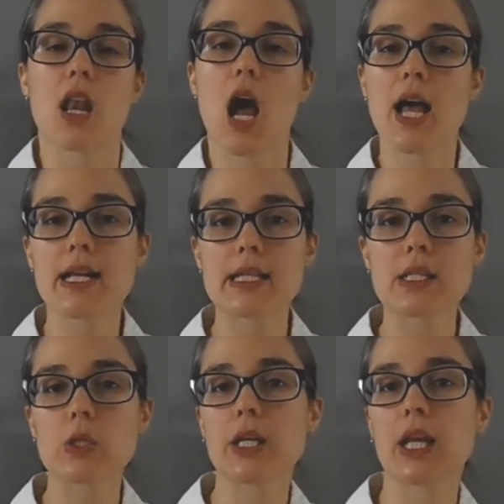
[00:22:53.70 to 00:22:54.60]
nice
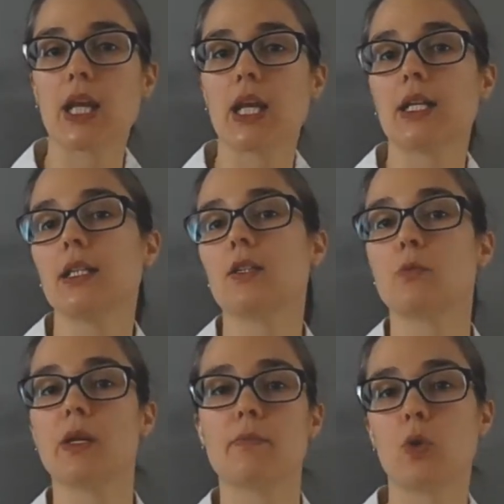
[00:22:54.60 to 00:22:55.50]
looking, a little
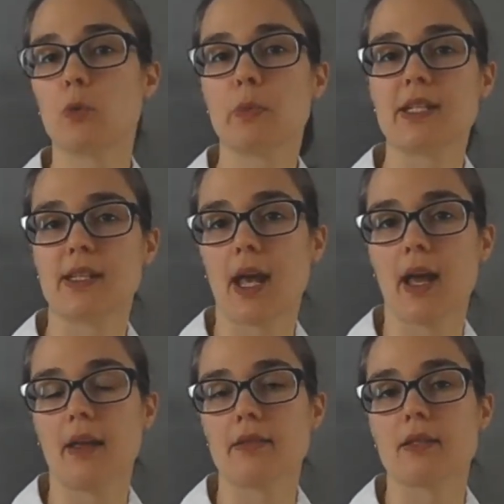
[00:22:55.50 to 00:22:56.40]
bit more
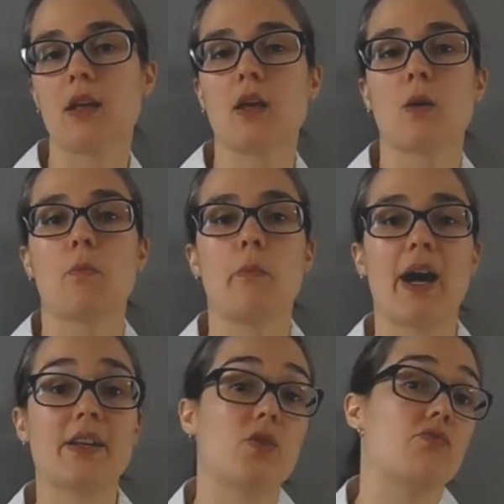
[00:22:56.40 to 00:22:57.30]
pizzazz,
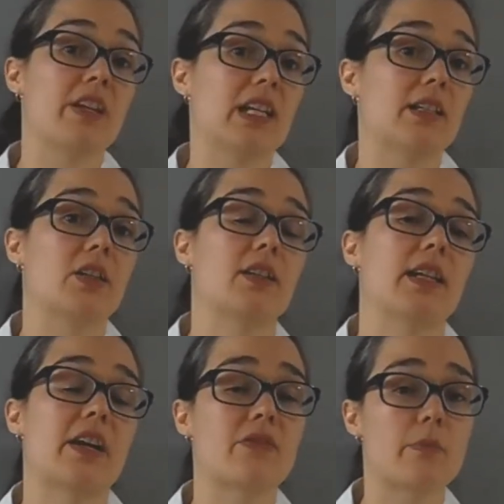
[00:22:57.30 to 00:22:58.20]
but you really only
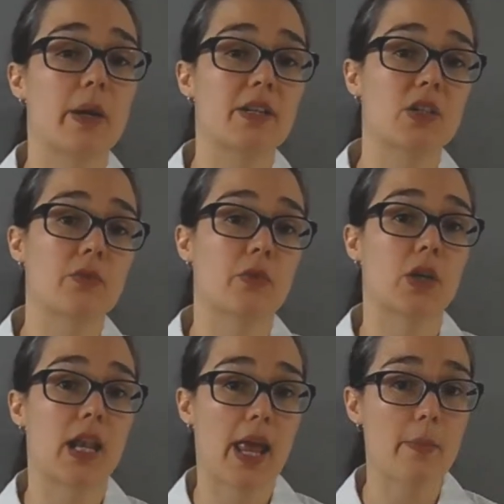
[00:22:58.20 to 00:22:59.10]
have the budget for
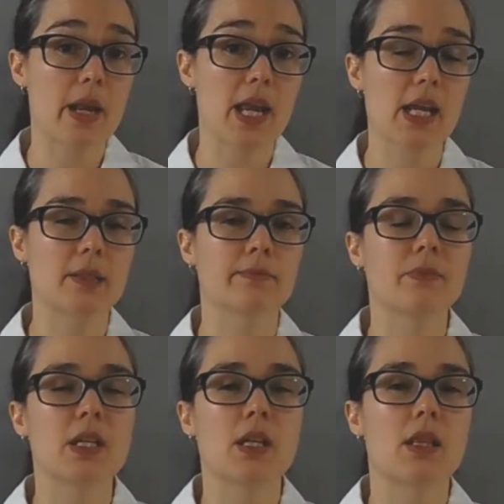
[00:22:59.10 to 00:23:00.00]
a laminate,
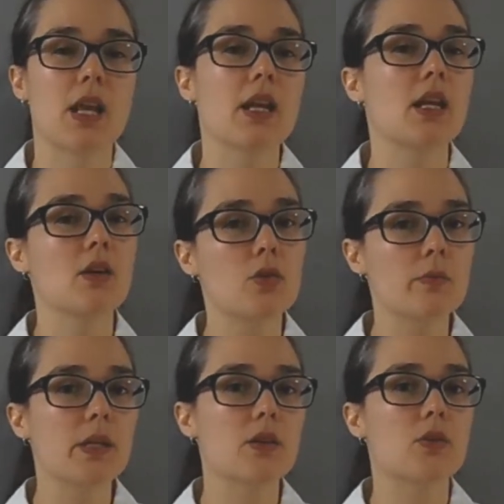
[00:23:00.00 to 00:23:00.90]
then it
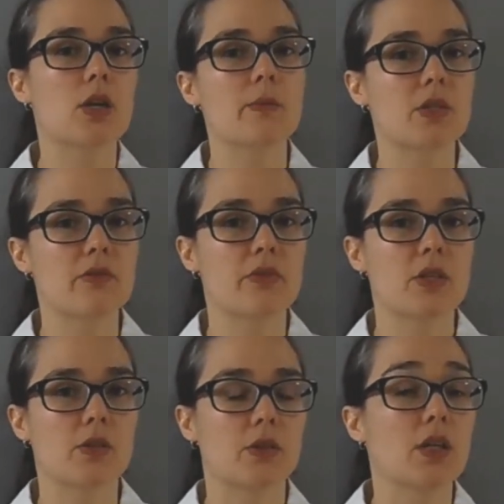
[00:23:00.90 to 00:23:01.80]
could be a good option for
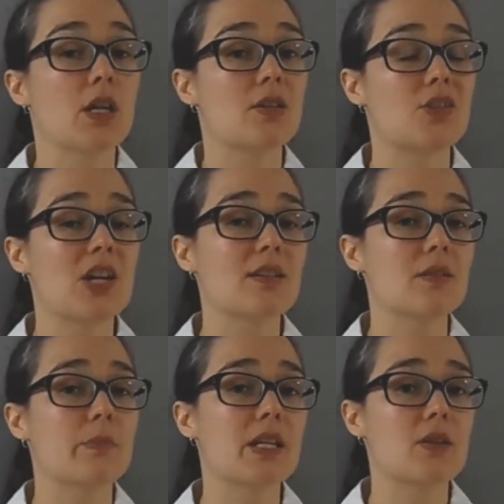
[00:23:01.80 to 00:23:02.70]
you.
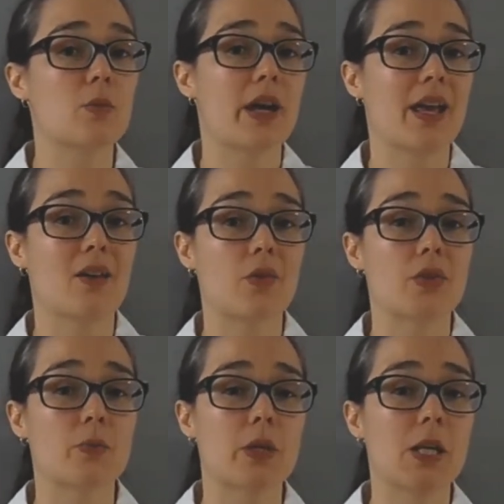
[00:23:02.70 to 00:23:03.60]
Just be aware of
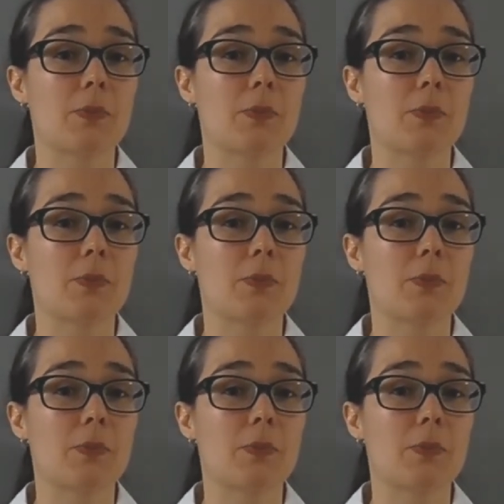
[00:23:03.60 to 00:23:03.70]
your